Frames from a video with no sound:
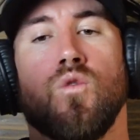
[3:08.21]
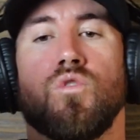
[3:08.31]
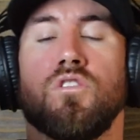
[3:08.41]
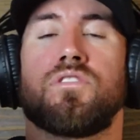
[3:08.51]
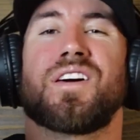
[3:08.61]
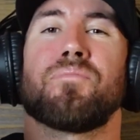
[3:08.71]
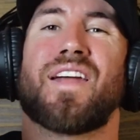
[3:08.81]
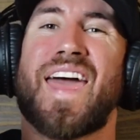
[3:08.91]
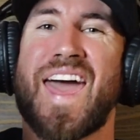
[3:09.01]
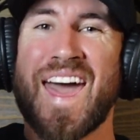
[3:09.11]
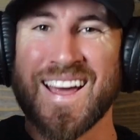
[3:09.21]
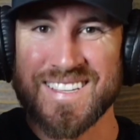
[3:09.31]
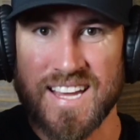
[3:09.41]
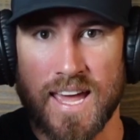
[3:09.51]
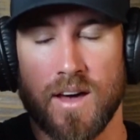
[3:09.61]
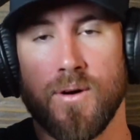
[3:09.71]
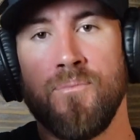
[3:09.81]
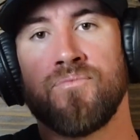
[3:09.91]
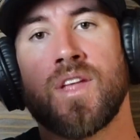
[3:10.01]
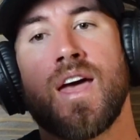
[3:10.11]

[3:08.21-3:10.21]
When you think about exhale